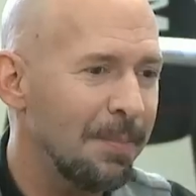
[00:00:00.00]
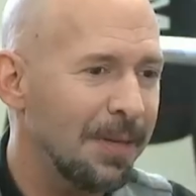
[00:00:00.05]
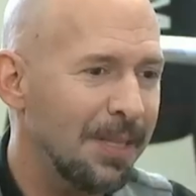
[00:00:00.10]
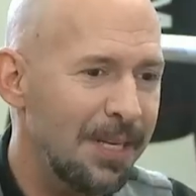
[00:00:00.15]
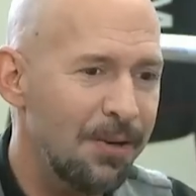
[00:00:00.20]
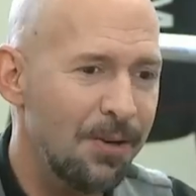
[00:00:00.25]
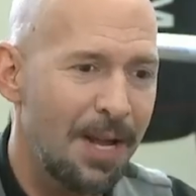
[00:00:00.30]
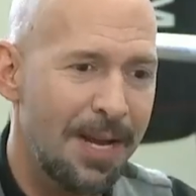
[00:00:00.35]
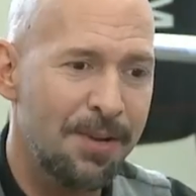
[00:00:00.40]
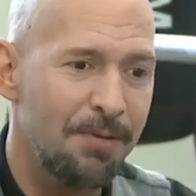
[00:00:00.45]

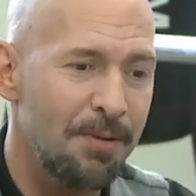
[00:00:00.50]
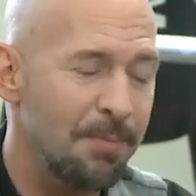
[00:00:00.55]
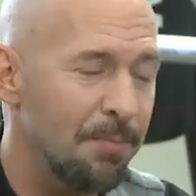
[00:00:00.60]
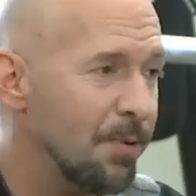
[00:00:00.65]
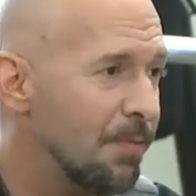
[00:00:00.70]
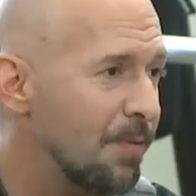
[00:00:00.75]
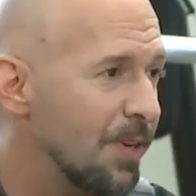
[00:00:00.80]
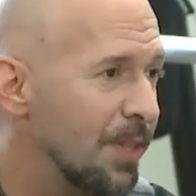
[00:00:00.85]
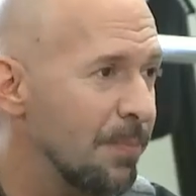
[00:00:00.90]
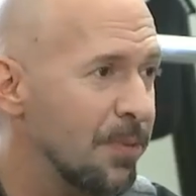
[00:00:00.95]
literally i could
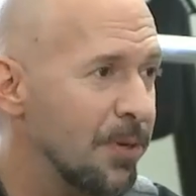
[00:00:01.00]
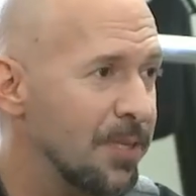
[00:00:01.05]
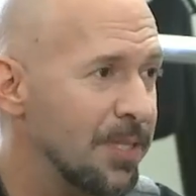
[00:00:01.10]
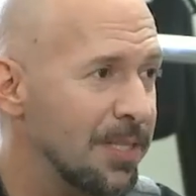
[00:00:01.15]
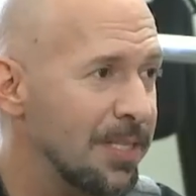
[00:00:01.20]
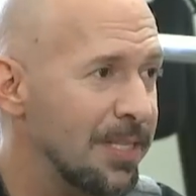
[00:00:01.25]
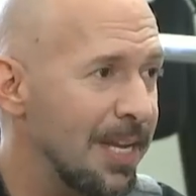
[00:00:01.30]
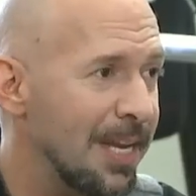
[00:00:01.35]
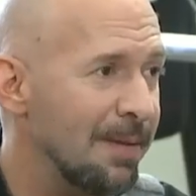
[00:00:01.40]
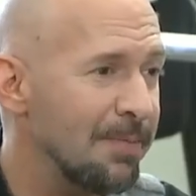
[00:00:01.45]
remove it and the book's
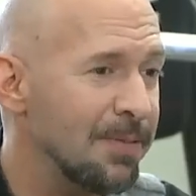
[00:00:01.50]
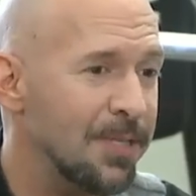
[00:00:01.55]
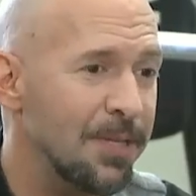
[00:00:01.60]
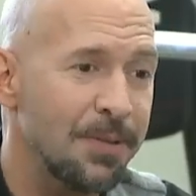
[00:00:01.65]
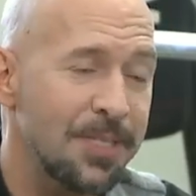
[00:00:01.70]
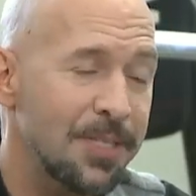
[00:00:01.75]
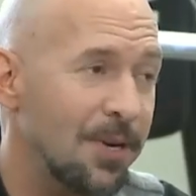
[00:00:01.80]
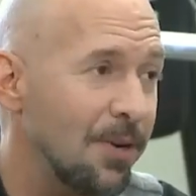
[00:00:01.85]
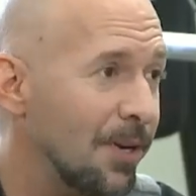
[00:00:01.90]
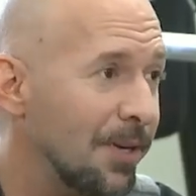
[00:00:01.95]
the same so
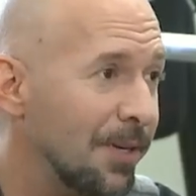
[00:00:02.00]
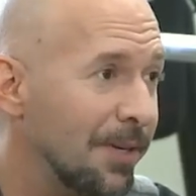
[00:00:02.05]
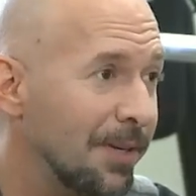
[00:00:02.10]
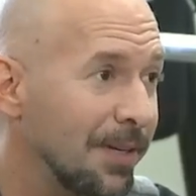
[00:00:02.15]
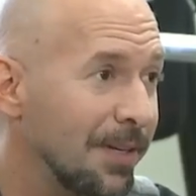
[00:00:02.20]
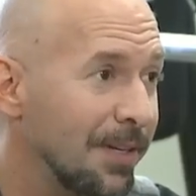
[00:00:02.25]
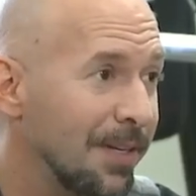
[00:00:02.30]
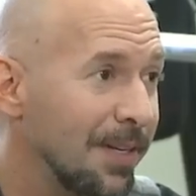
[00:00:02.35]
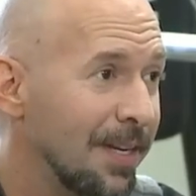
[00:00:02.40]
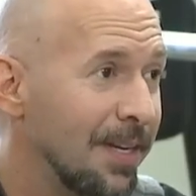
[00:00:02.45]
it's gone
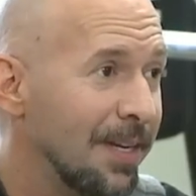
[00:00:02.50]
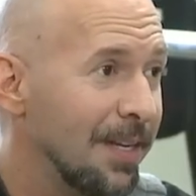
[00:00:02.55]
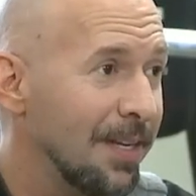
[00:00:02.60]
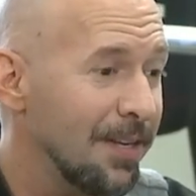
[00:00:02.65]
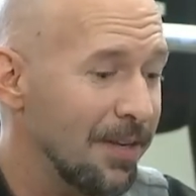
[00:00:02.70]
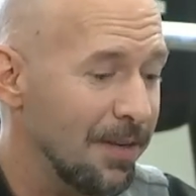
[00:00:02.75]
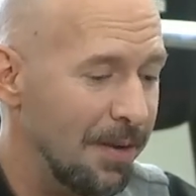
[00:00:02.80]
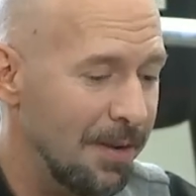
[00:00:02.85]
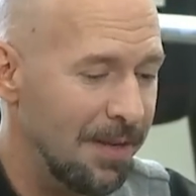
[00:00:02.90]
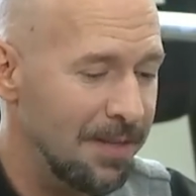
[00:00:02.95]
yeah yeah
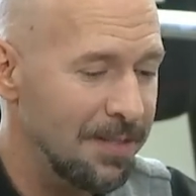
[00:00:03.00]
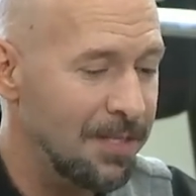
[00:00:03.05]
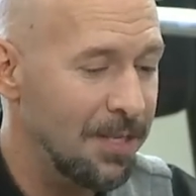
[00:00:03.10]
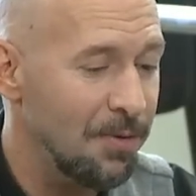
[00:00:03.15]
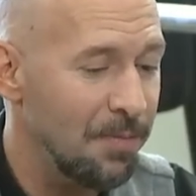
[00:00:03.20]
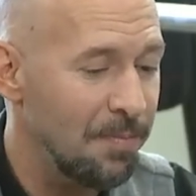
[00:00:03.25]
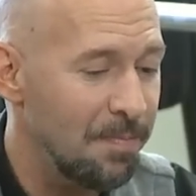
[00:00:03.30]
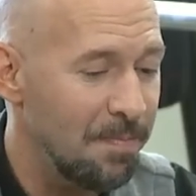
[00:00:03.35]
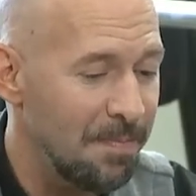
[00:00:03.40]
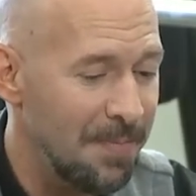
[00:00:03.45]

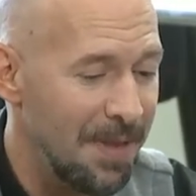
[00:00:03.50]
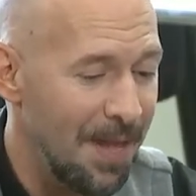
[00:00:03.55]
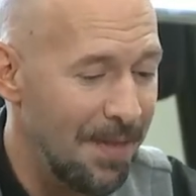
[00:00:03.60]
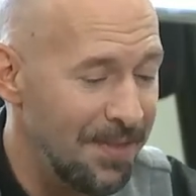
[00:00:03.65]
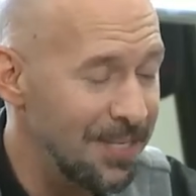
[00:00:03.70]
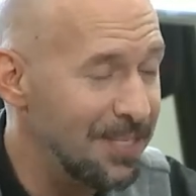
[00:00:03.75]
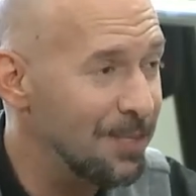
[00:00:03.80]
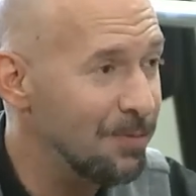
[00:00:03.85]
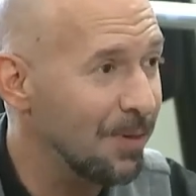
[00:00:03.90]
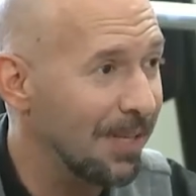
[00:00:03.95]
so
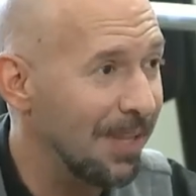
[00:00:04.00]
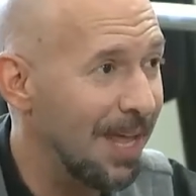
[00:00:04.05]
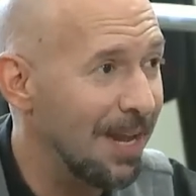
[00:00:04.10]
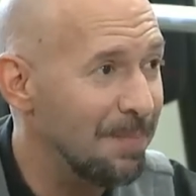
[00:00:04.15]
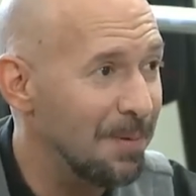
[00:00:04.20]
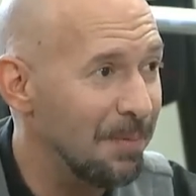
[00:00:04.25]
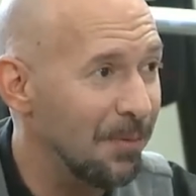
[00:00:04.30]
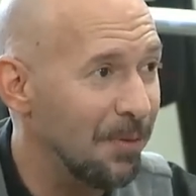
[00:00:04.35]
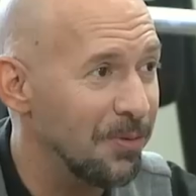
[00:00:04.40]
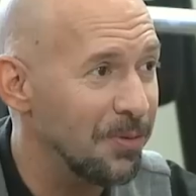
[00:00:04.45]
and this is what a lot
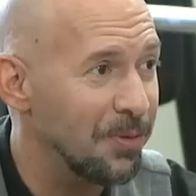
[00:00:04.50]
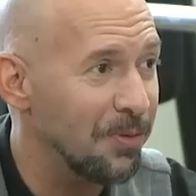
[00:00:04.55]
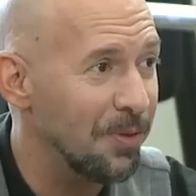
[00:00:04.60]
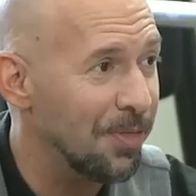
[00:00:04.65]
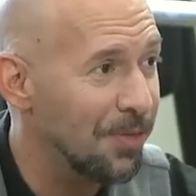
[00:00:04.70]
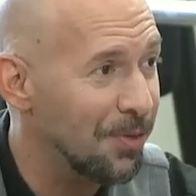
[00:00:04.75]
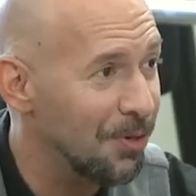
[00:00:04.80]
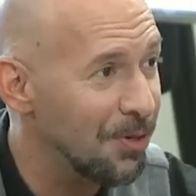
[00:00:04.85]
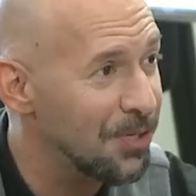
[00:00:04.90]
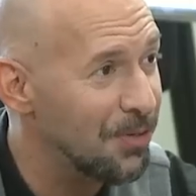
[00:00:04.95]
of people don't do the
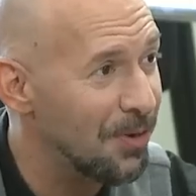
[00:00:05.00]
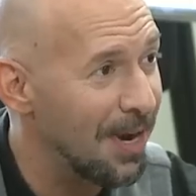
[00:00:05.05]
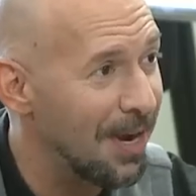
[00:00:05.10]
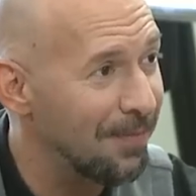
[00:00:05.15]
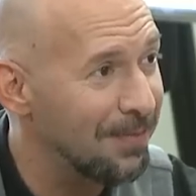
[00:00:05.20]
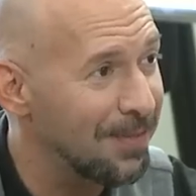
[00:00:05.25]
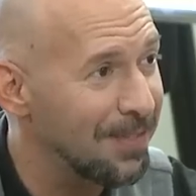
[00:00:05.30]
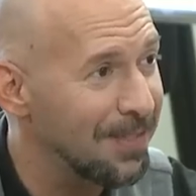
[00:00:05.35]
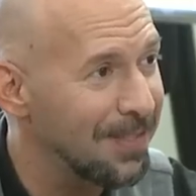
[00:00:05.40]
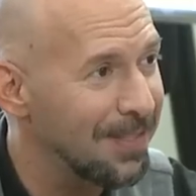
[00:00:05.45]
third
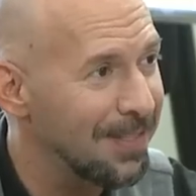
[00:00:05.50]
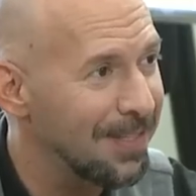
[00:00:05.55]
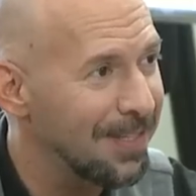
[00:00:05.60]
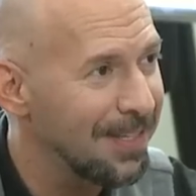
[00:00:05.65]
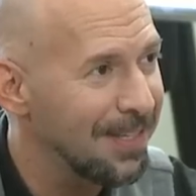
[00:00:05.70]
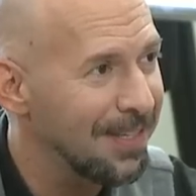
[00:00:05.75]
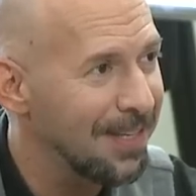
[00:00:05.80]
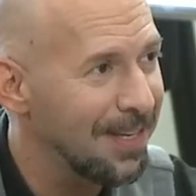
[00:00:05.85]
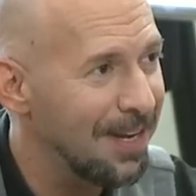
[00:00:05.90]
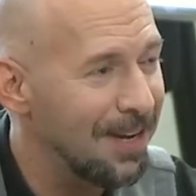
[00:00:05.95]
draft
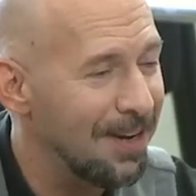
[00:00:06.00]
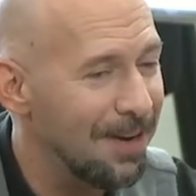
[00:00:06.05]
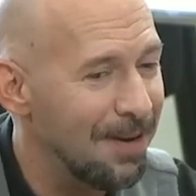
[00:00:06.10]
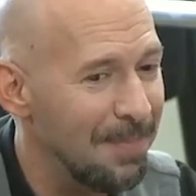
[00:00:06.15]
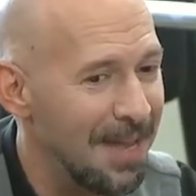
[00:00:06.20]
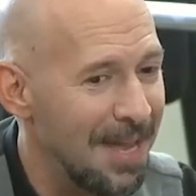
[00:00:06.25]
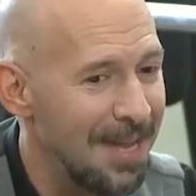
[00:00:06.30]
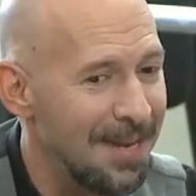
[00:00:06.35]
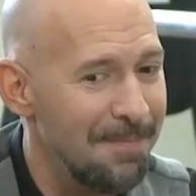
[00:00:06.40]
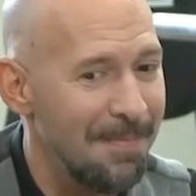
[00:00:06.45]
okay
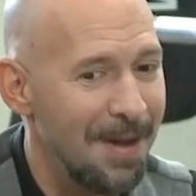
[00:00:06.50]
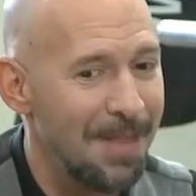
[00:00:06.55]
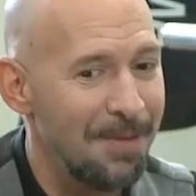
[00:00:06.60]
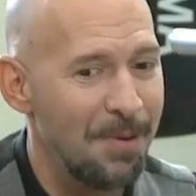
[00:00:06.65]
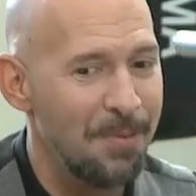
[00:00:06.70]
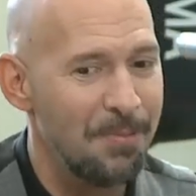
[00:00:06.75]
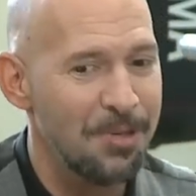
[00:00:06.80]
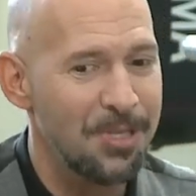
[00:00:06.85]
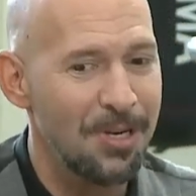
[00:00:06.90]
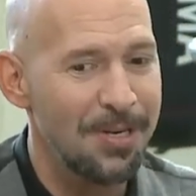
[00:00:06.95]
um, and by the
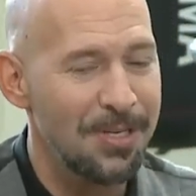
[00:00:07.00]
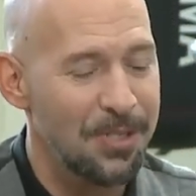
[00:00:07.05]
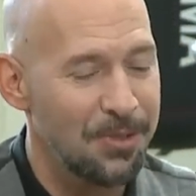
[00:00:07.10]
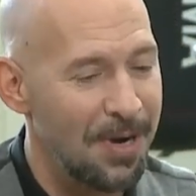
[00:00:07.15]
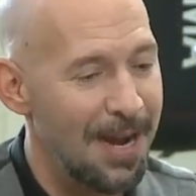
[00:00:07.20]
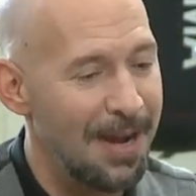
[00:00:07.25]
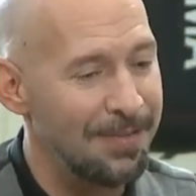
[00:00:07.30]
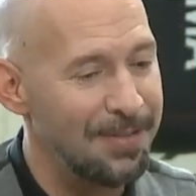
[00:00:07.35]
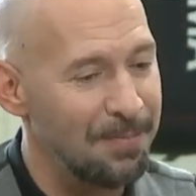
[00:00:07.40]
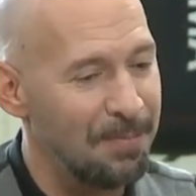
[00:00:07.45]
way when we're talking
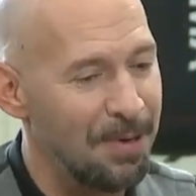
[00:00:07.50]
drafts